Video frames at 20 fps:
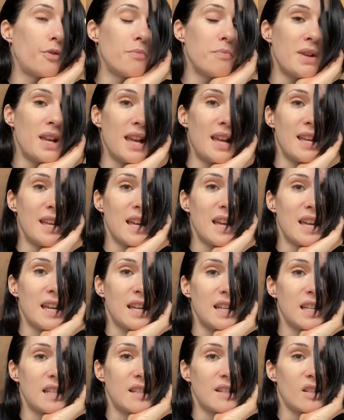me, it
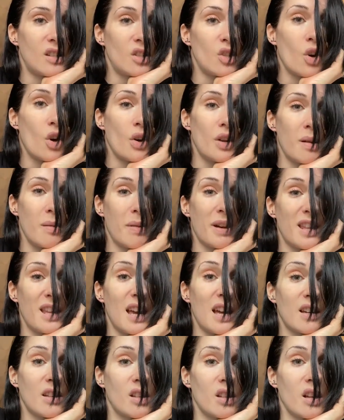is not only about the
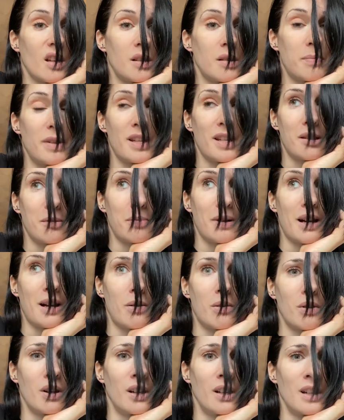exercise, but it's
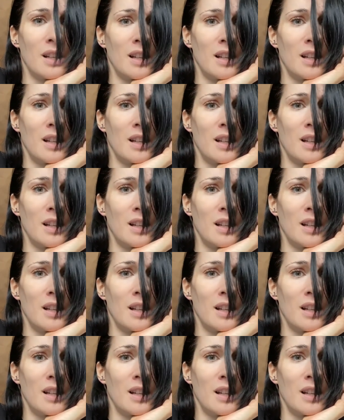about,